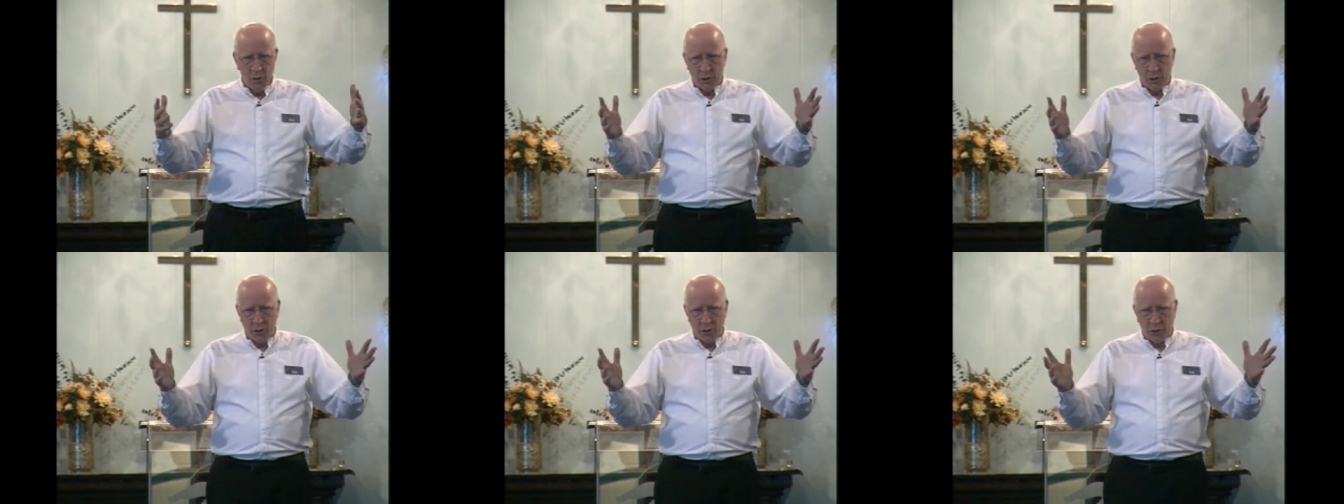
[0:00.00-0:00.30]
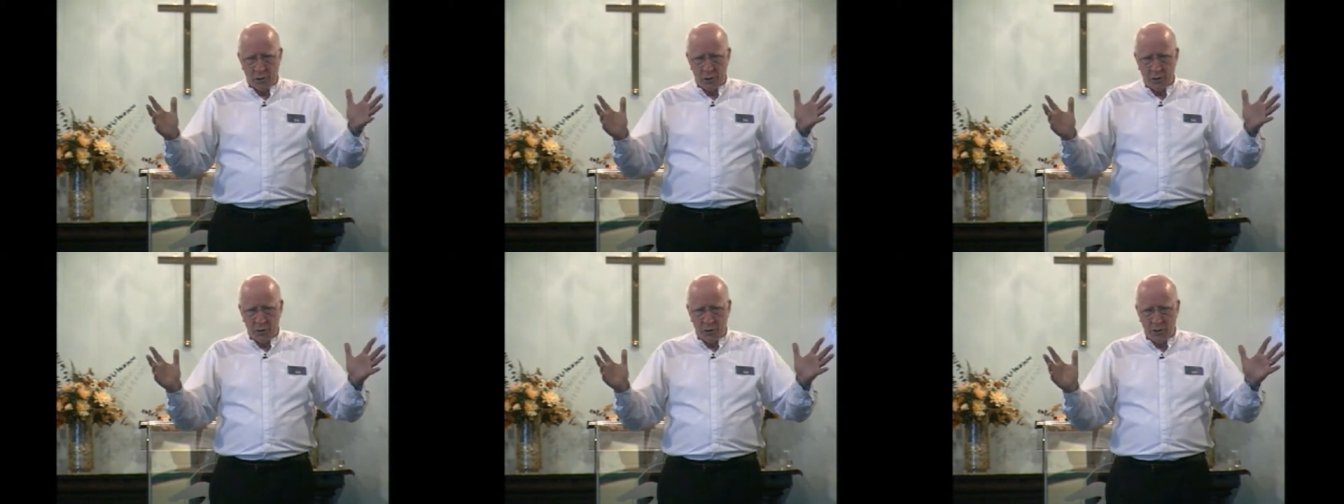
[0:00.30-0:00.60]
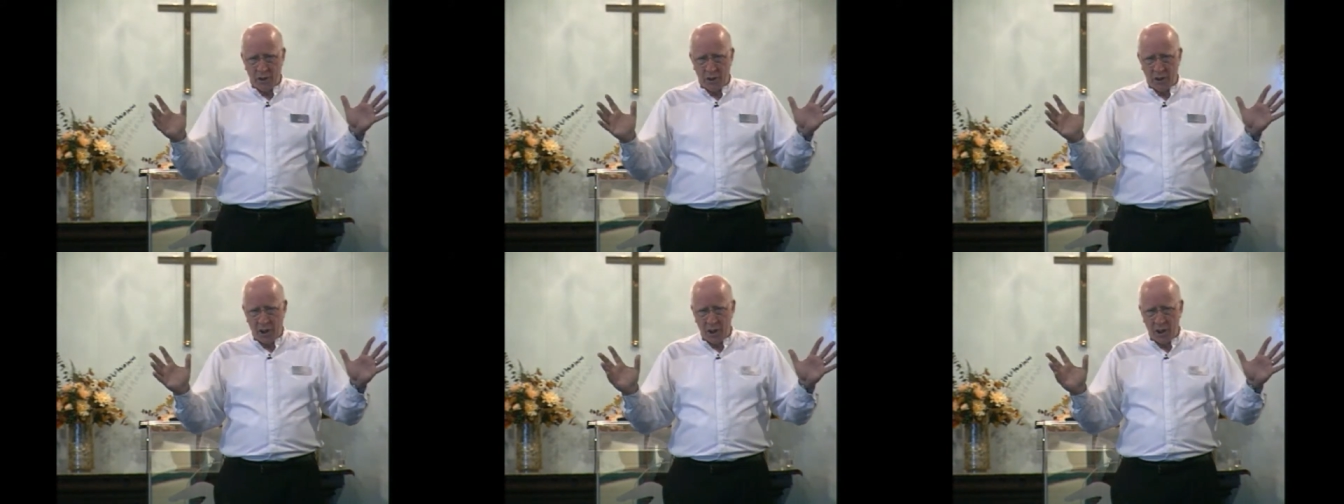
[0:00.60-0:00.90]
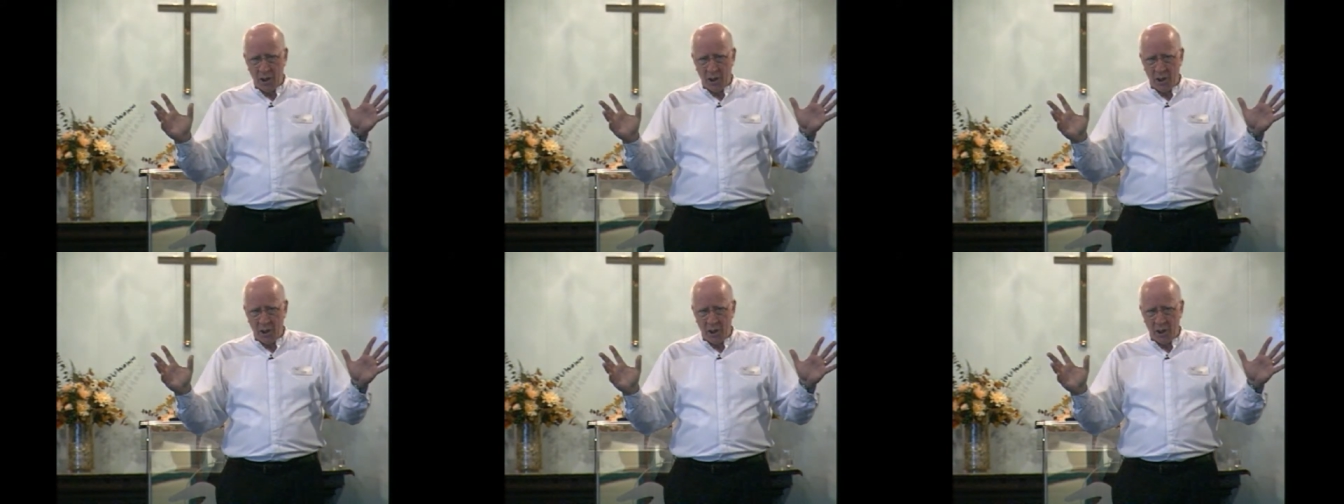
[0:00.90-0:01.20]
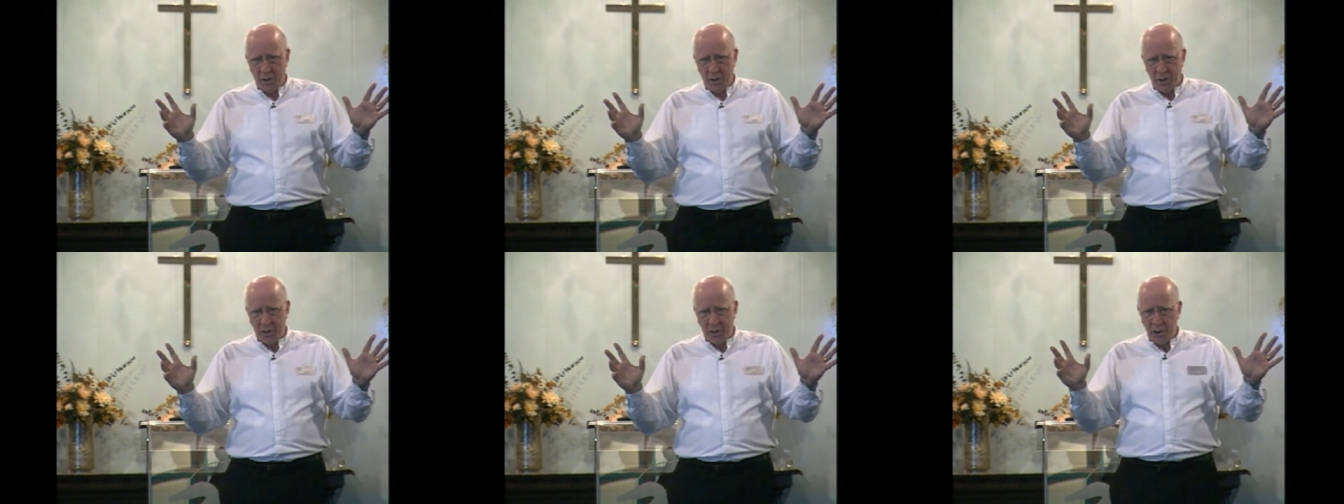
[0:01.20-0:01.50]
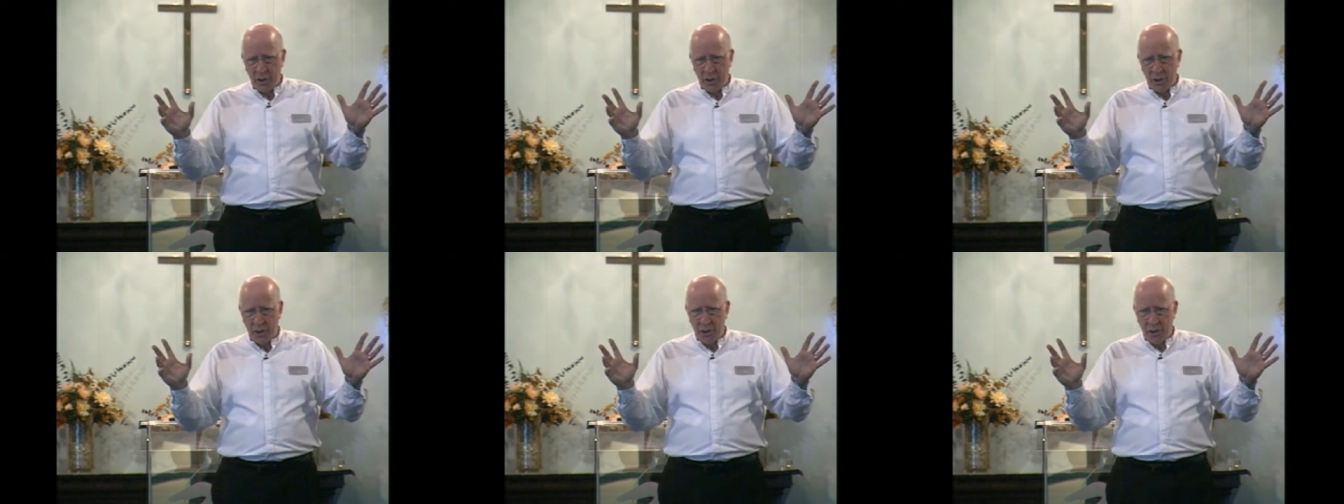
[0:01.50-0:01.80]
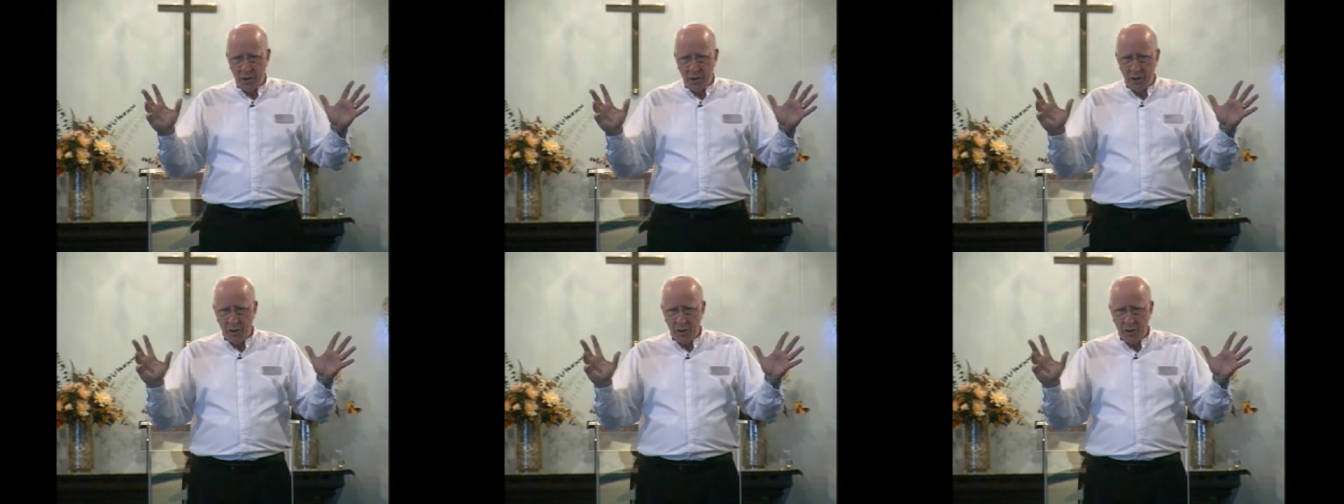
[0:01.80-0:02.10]
across our country,
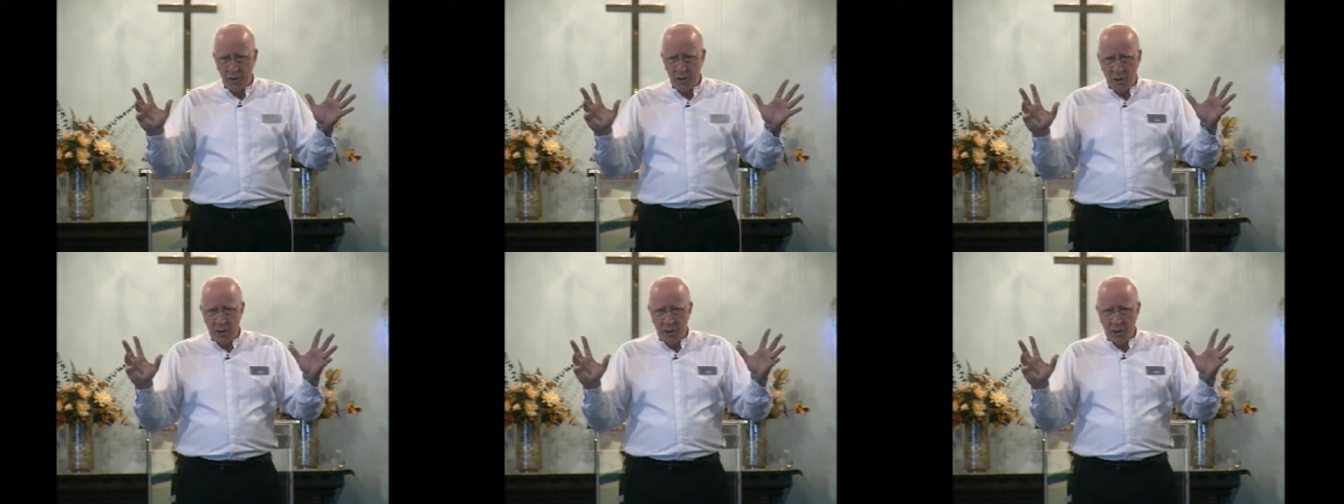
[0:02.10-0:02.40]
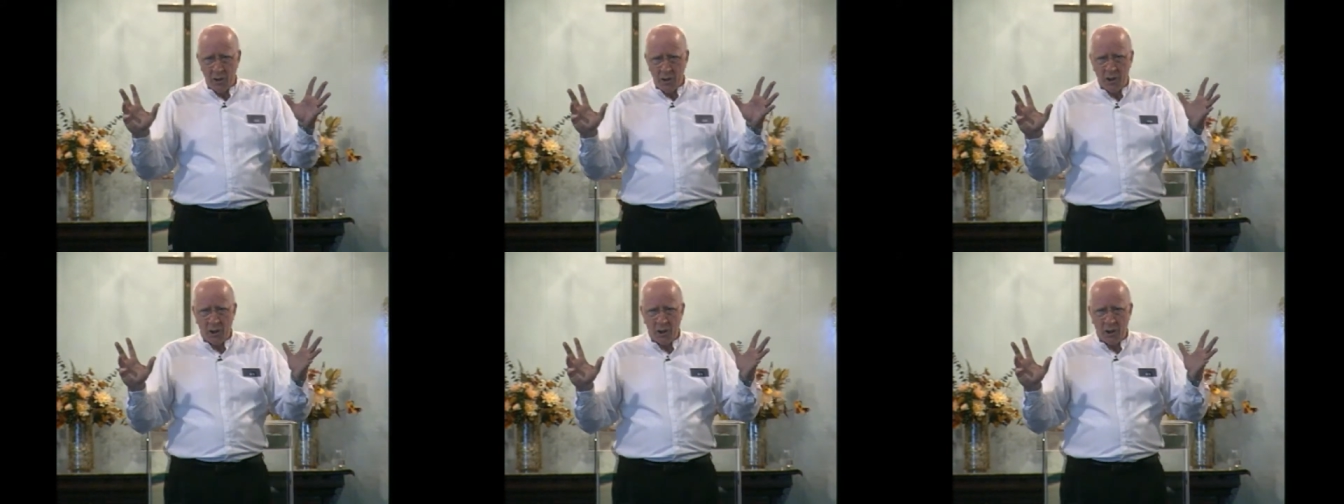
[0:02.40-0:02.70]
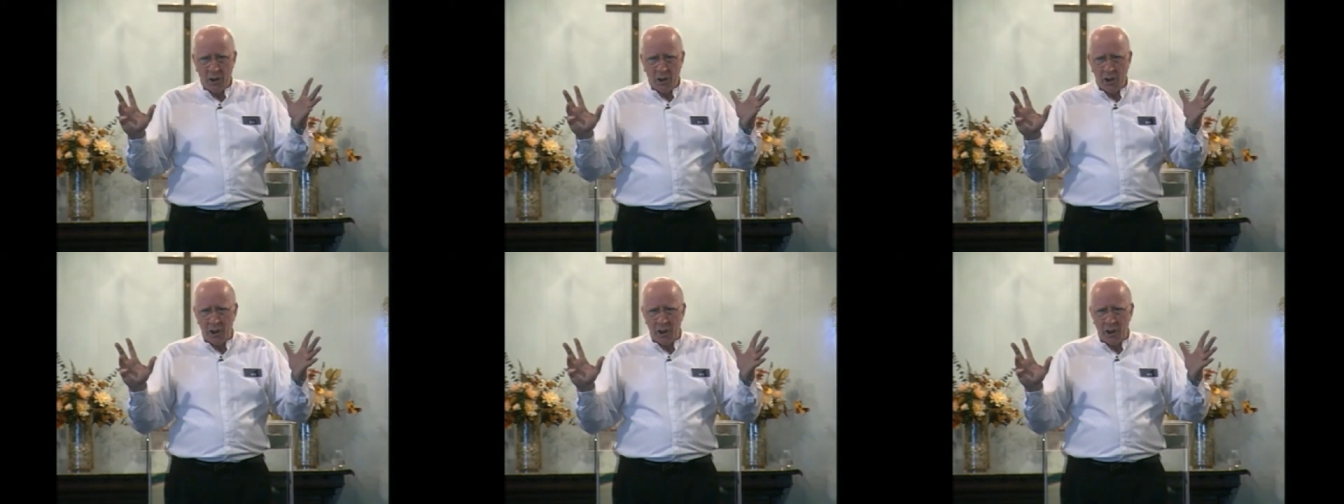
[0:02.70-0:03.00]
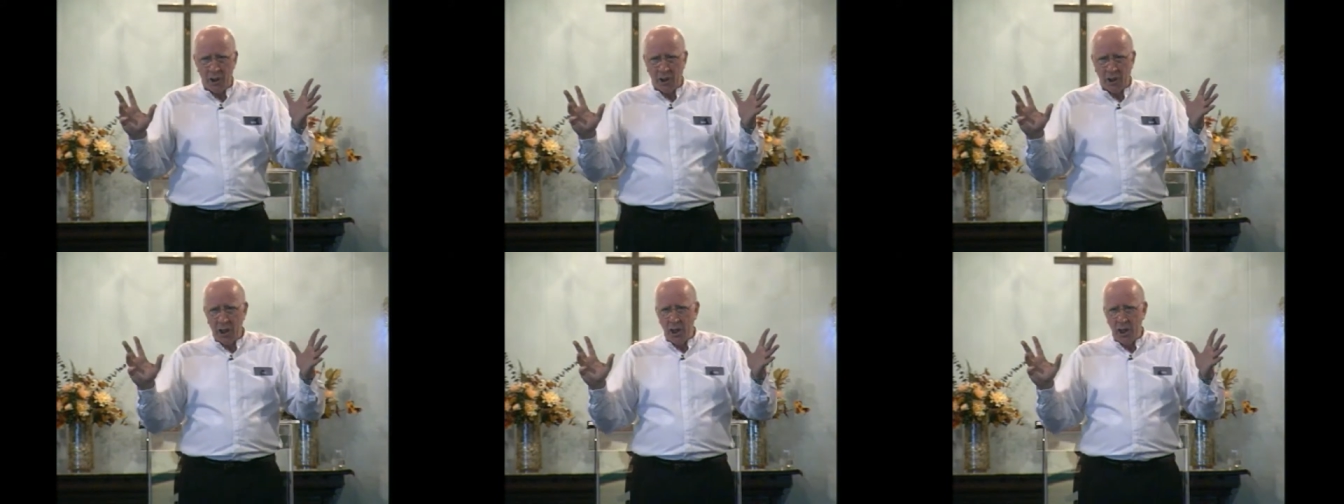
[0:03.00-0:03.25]
touching